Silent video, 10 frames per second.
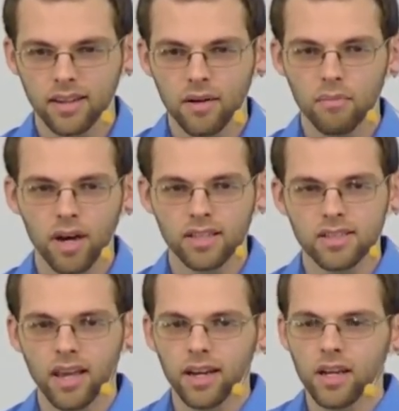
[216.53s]
A
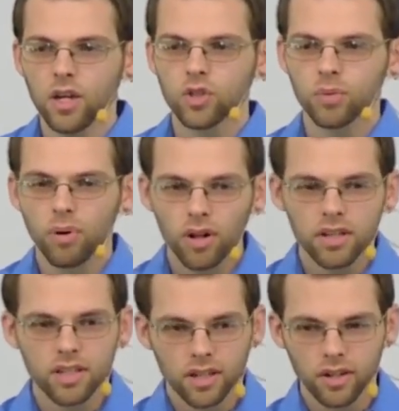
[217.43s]
mindset. So Paul
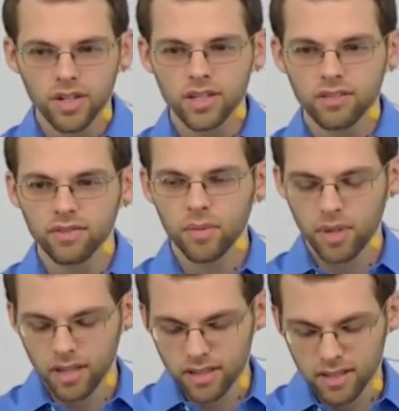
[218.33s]
is encouraging the
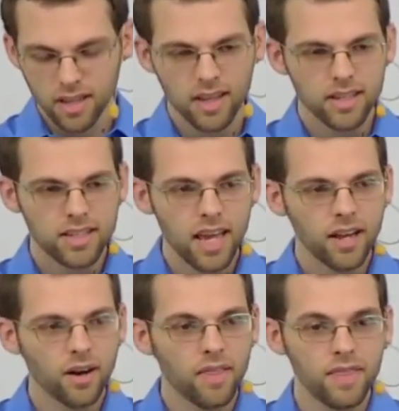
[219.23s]
Philippians
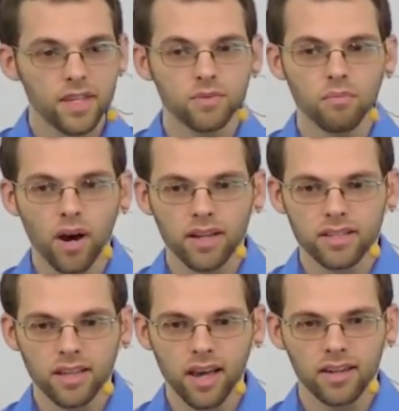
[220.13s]
take on this
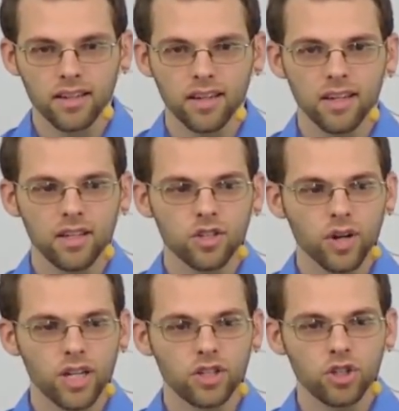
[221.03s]
mindset. He's
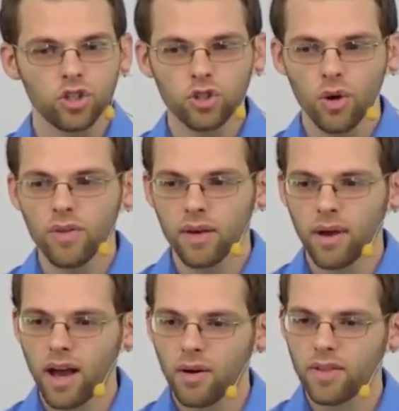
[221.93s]
trying to show them
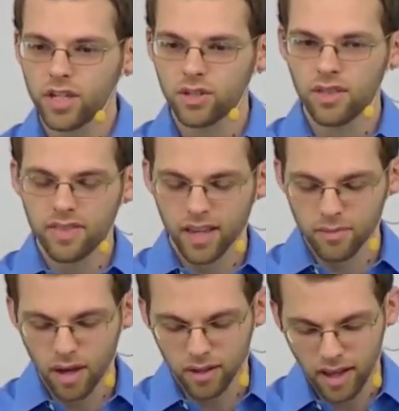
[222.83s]
how they should think
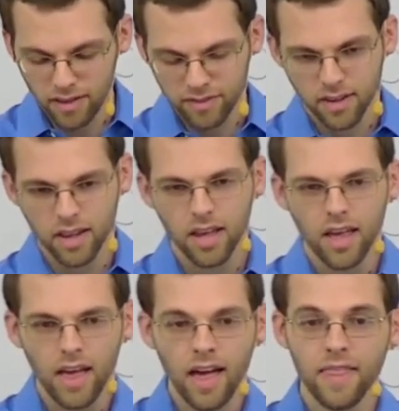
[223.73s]
about life.
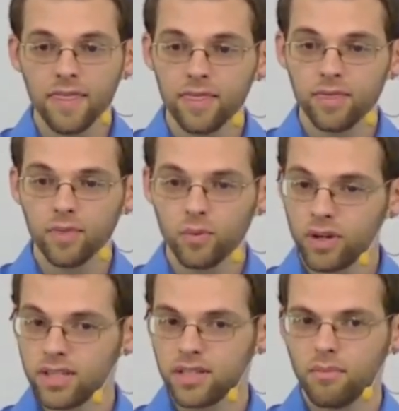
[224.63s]
And
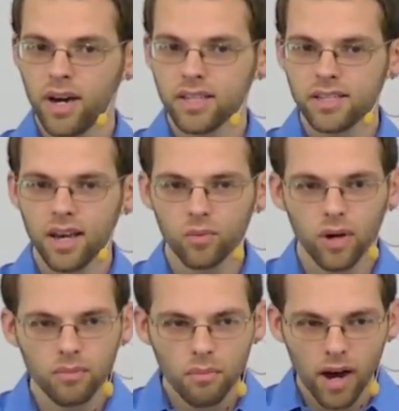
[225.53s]
what is the mindset?
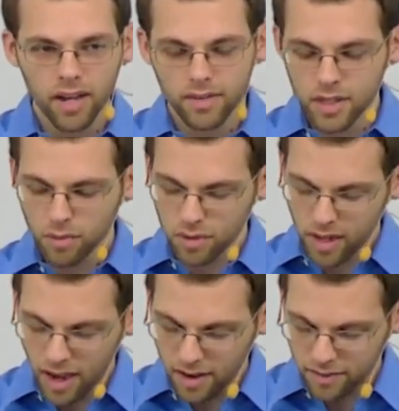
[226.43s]
What mind are they supposed to
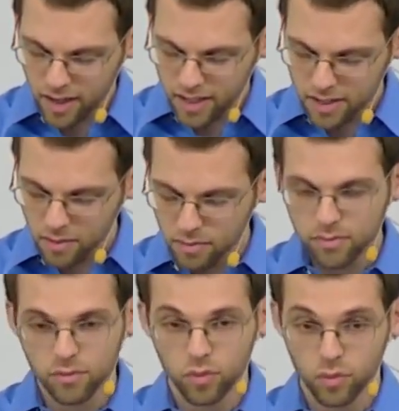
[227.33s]
have? It's the,
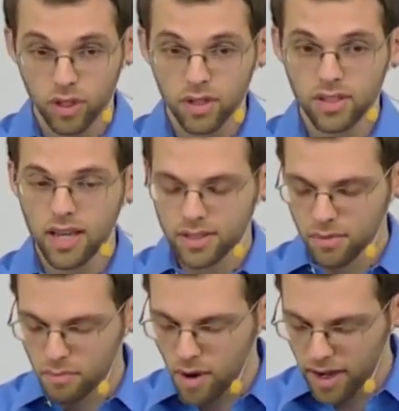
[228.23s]
we could say, it's the
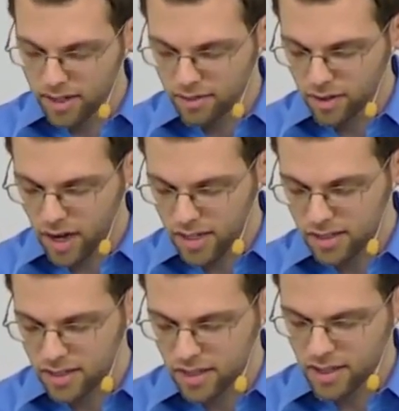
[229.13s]
mind of Christ.
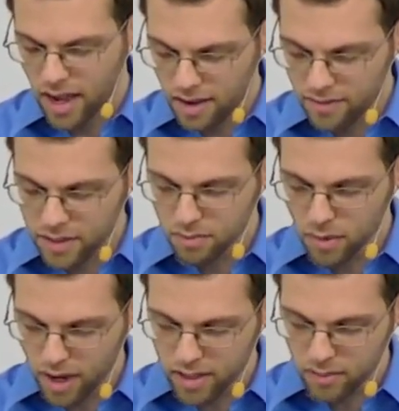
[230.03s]
He says, Have this
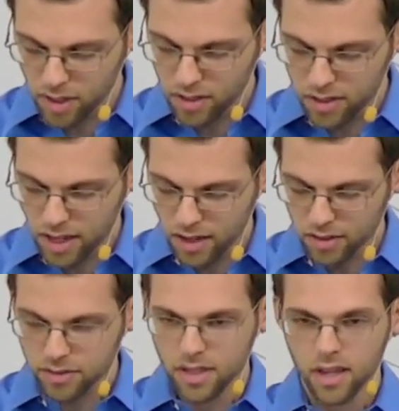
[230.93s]
mind among
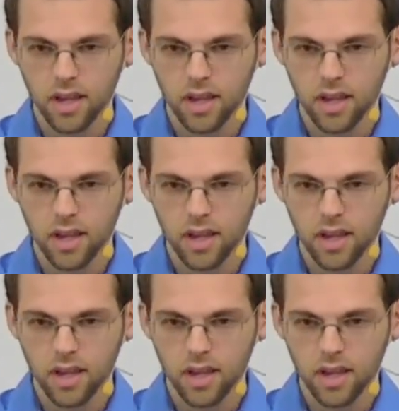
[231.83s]
yourselves,